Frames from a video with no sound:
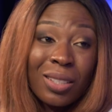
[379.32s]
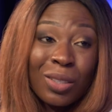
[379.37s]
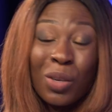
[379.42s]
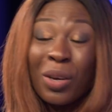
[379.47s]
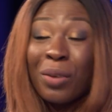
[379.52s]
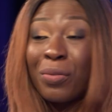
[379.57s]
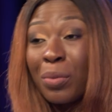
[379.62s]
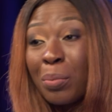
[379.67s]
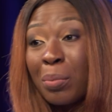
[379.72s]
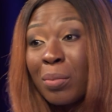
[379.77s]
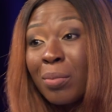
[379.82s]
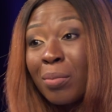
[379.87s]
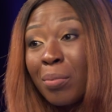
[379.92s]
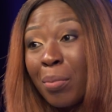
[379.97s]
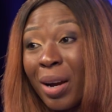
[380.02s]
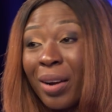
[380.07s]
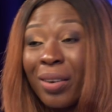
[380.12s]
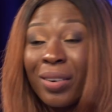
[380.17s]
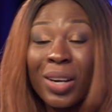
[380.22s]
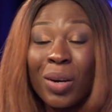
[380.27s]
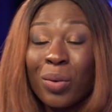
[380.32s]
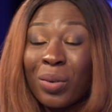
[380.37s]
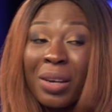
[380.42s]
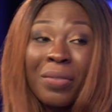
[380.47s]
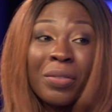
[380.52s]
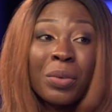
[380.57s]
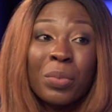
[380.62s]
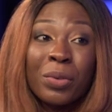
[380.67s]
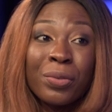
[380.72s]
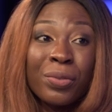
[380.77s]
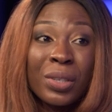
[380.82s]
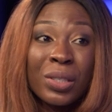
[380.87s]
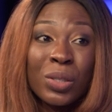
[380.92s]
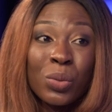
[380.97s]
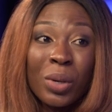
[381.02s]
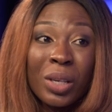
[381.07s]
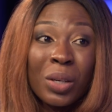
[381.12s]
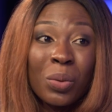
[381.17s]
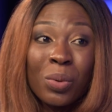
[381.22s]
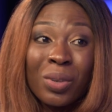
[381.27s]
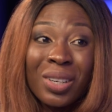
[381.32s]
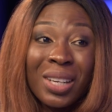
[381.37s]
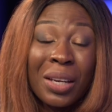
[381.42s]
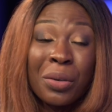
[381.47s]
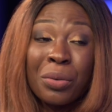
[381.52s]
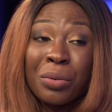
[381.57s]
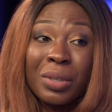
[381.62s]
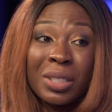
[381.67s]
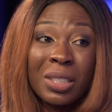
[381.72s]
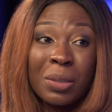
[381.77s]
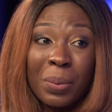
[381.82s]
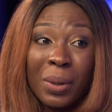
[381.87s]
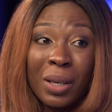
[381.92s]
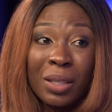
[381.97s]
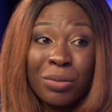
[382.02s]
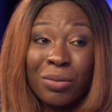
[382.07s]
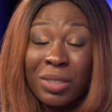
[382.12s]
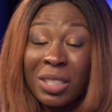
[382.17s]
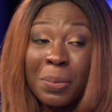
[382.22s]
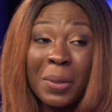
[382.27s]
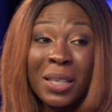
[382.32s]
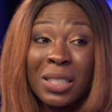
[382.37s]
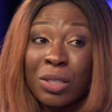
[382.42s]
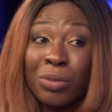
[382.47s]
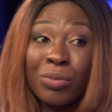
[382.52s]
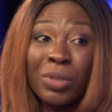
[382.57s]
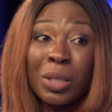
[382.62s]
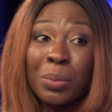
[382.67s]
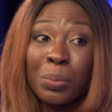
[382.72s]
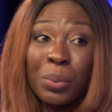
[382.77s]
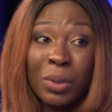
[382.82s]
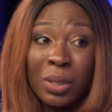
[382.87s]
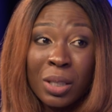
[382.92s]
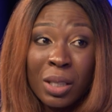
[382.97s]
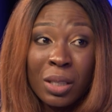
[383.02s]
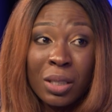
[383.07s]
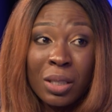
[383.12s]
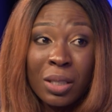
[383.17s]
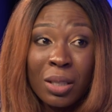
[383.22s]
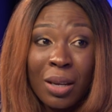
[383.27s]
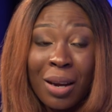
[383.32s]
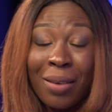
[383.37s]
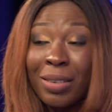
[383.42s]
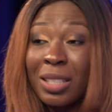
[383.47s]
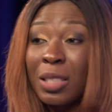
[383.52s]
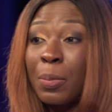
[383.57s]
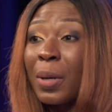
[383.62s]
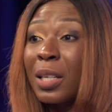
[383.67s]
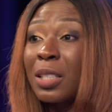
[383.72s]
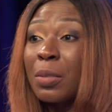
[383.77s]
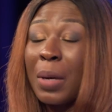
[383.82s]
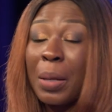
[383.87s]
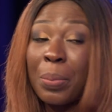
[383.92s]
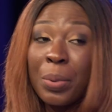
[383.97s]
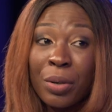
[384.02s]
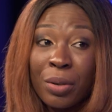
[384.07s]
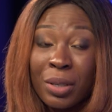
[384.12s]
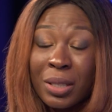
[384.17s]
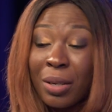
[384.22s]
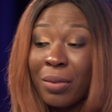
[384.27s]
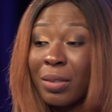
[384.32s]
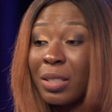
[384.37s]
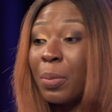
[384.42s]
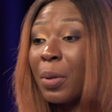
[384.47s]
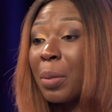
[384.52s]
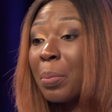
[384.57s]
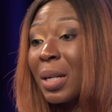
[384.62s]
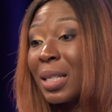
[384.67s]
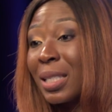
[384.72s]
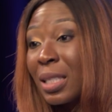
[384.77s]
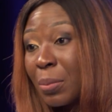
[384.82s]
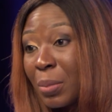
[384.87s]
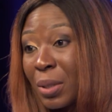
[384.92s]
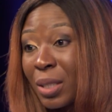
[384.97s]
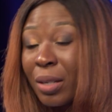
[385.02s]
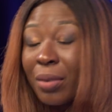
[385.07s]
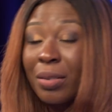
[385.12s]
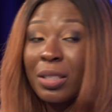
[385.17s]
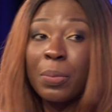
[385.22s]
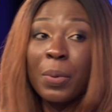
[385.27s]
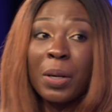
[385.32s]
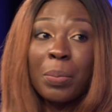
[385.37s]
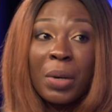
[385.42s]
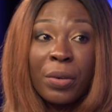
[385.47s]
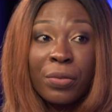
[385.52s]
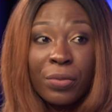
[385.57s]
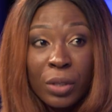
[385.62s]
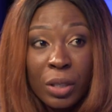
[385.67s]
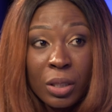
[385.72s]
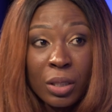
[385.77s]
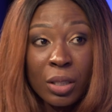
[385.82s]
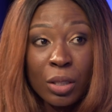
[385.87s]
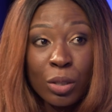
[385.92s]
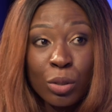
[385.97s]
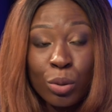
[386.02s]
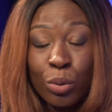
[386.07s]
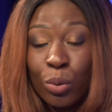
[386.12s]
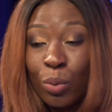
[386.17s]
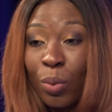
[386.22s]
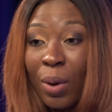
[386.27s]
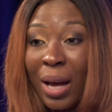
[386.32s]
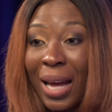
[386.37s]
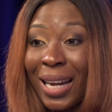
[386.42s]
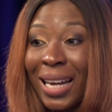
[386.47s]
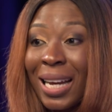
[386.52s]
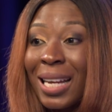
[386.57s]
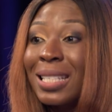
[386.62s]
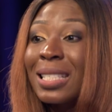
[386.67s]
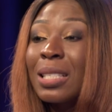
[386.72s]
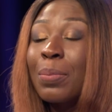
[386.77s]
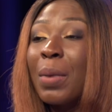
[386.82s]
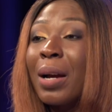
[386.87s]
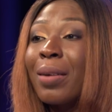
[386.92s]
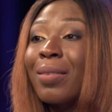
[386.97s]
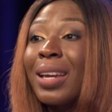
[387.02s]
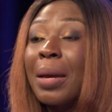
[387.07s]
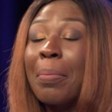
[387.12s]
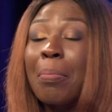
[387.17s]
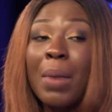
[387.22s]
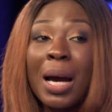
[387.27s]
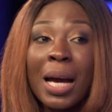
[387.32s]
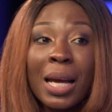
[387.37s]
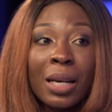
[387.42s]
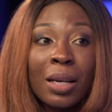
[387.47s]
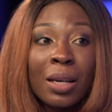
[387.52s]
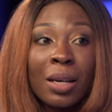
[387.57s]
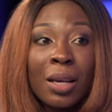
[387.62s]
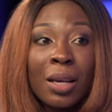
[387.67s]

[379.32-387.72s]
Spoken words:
not even marry. I would never be friends with anyone that I don't respect. Respect is really important. I respect my parents, I respect my siblings, I respect my friends. So I can't marry a man